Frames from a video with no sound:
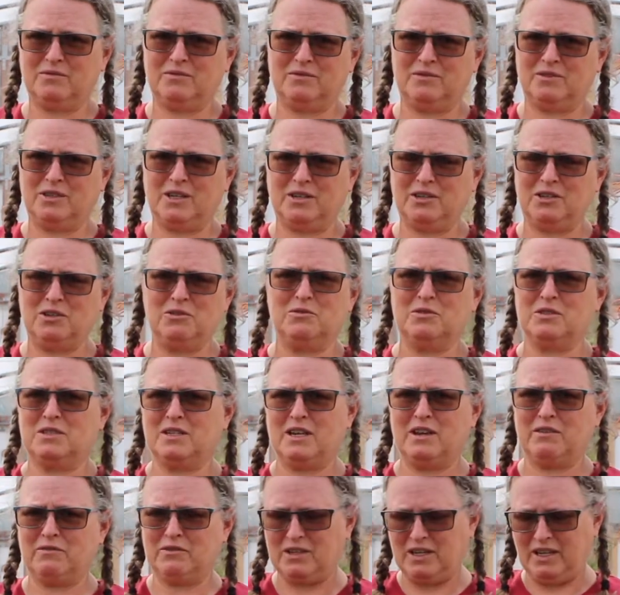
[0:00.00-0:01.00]
not used
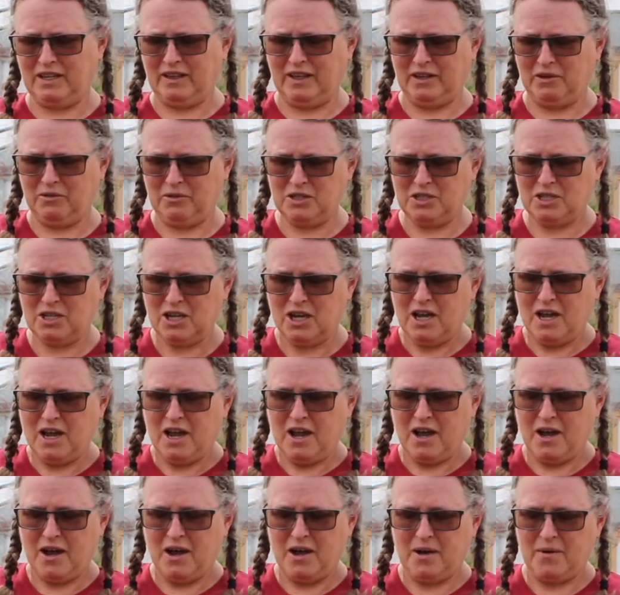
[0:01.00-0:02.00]
in everyday language,
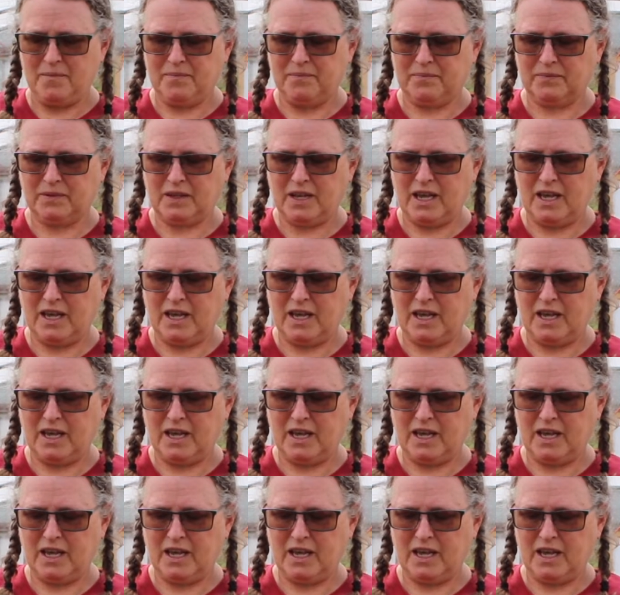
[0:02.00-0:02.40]
and